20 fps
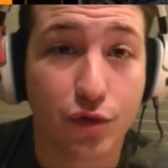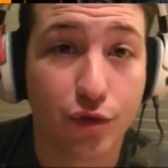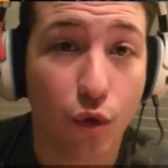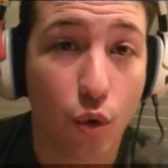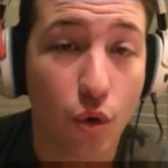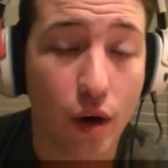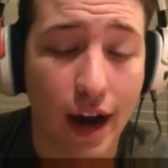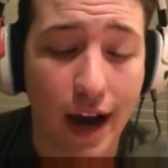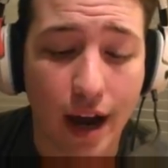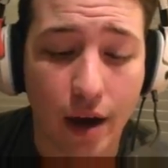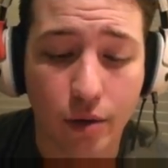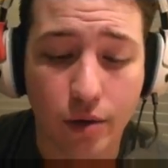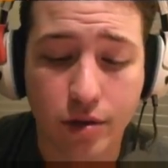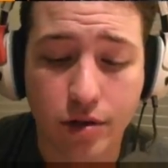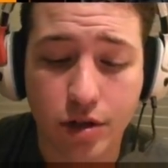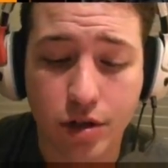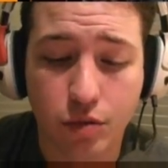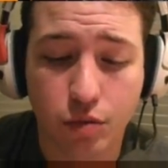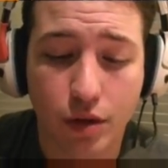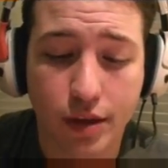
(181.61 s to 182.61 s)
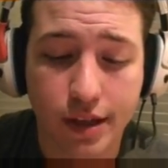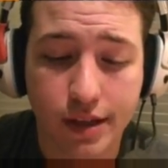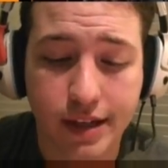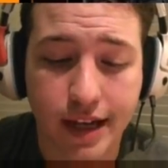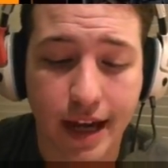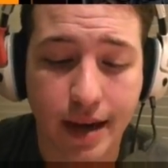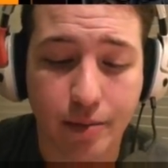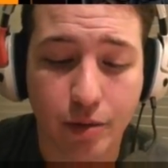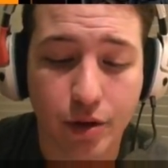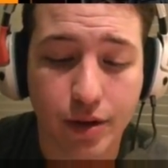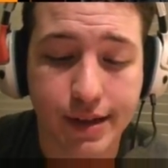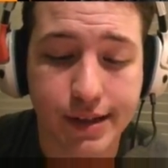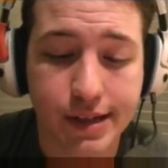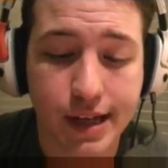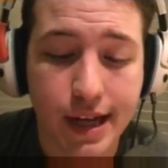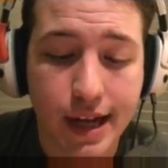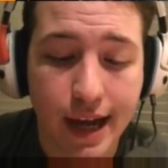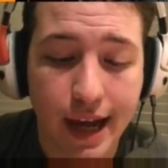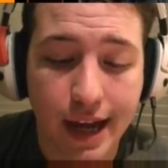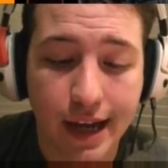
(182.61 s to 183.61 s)
4 hours is what the timer is.
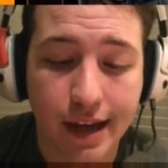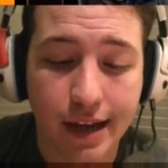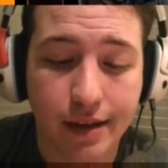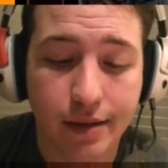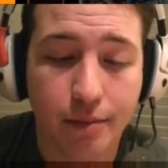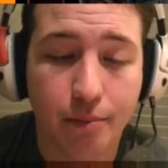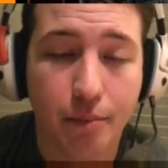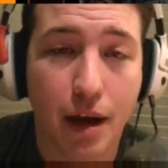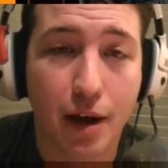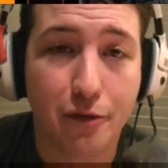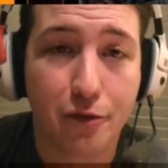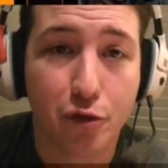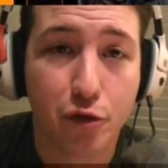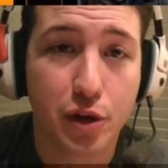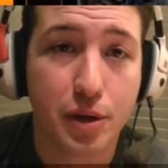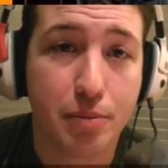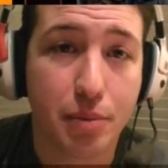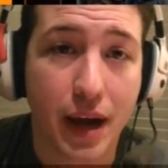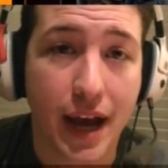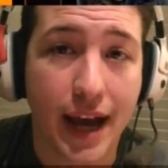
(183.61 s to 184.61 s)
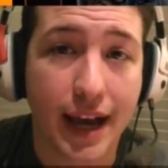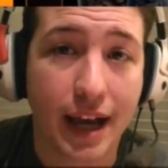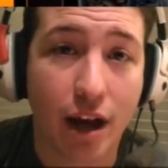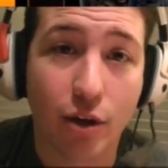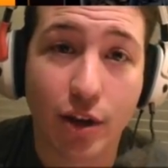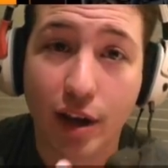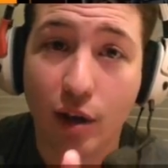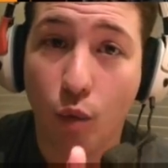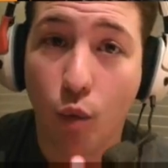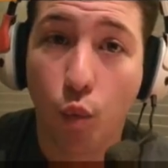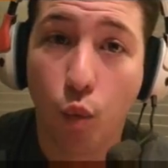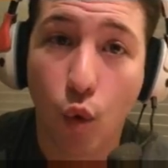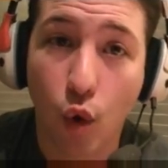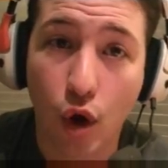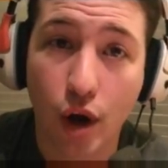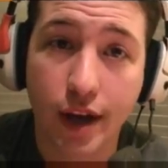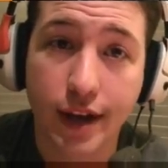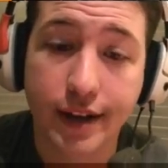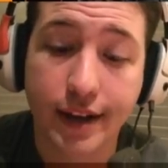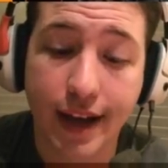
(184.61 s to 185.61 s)
And my free pack, I'll get
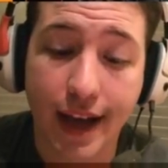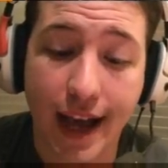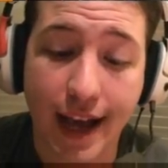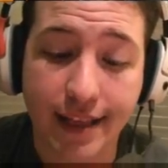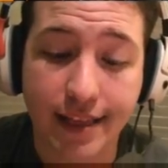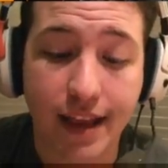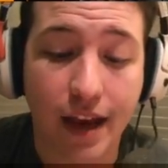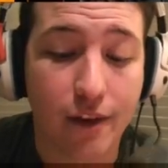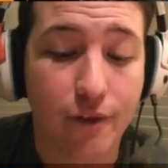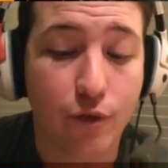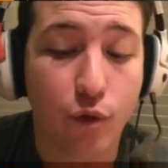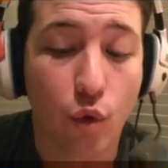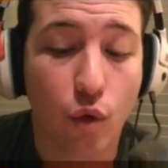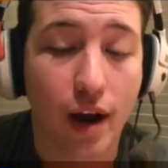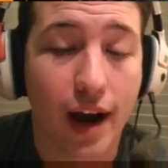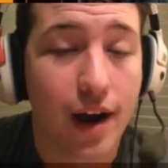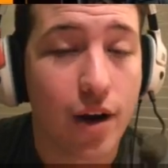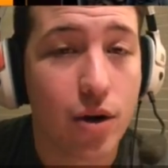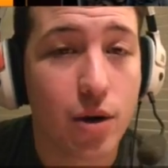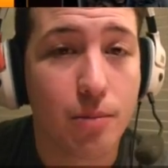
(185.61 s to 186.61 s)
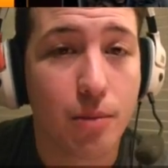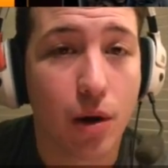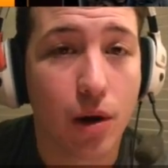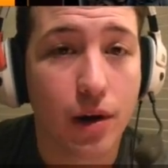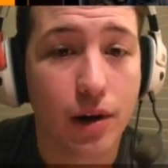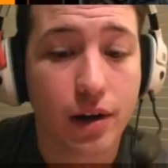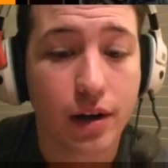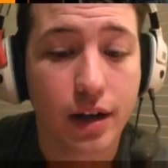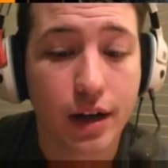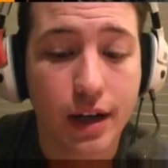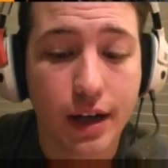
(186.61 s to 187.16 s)
1 at that 4-hour mark.